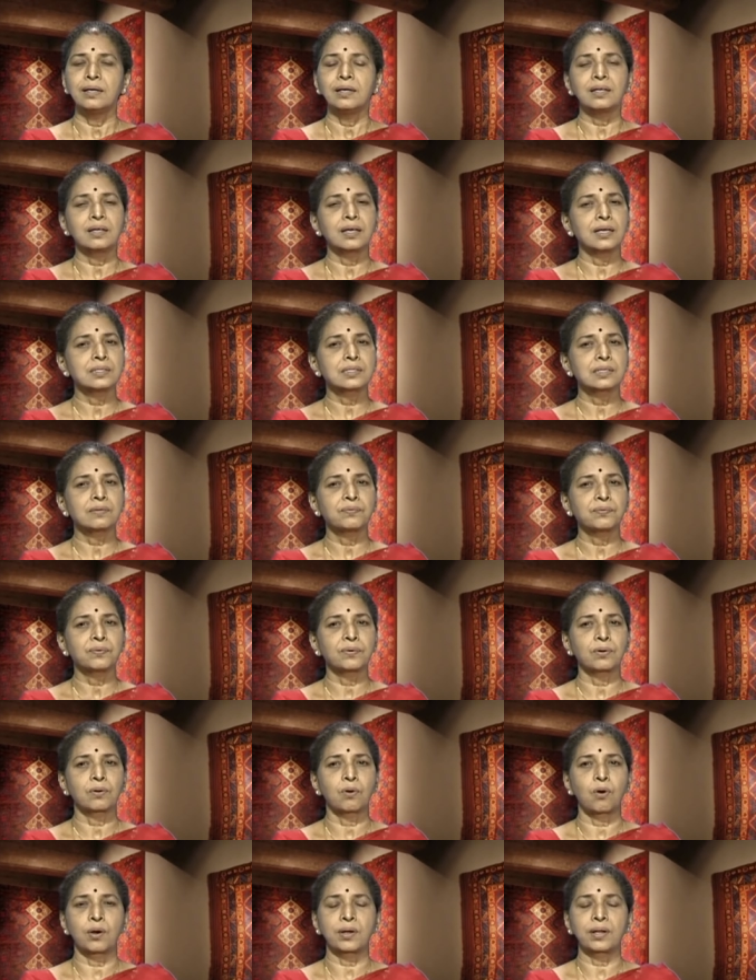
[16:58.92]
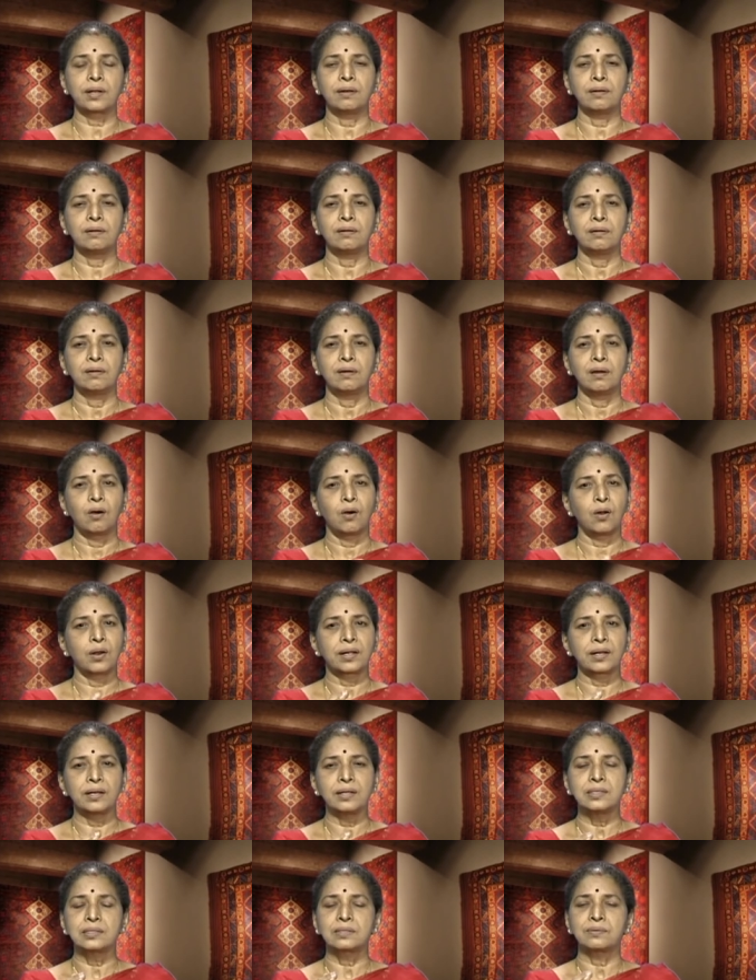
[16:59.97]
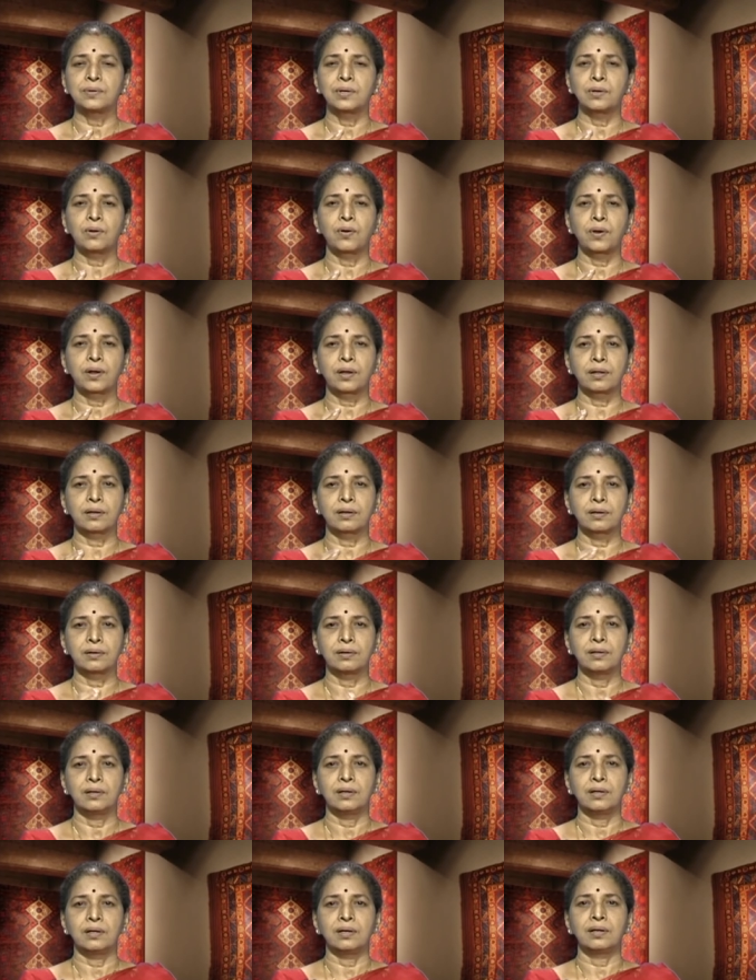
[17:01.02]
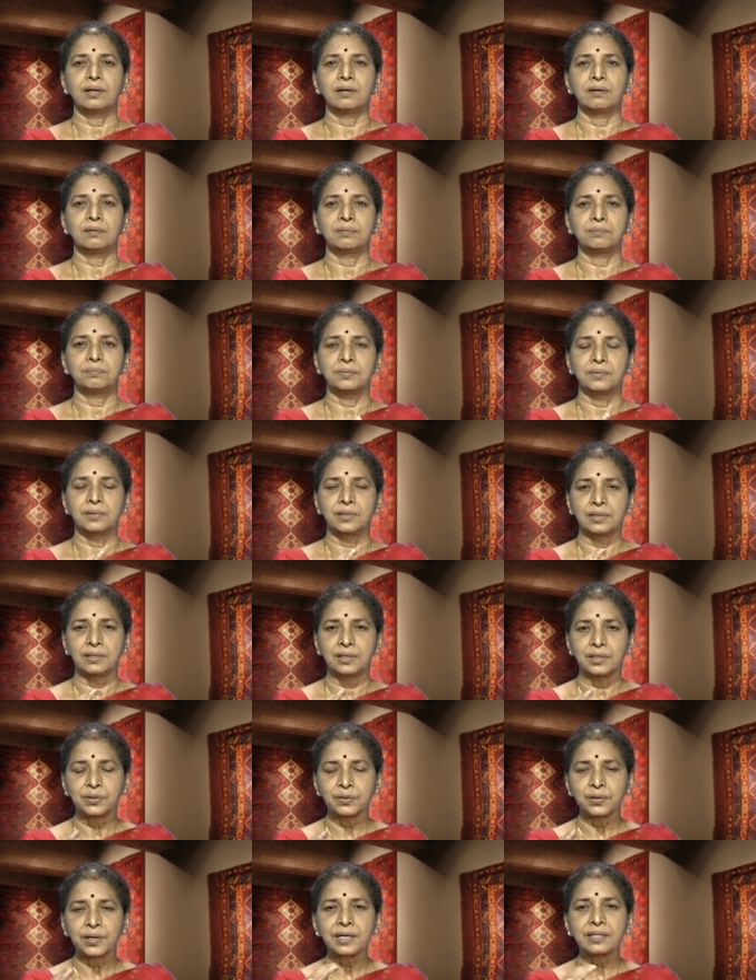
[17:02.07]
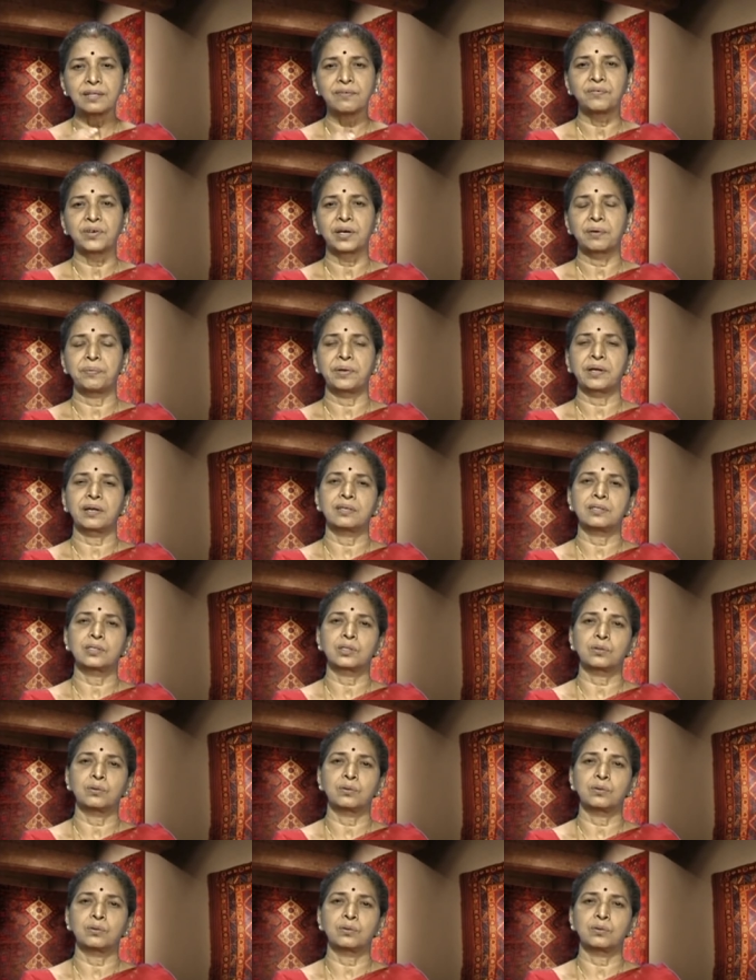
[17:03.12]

case of uh, cotton, alkalis will not uh, uh, uh, deteriorate the fabric and so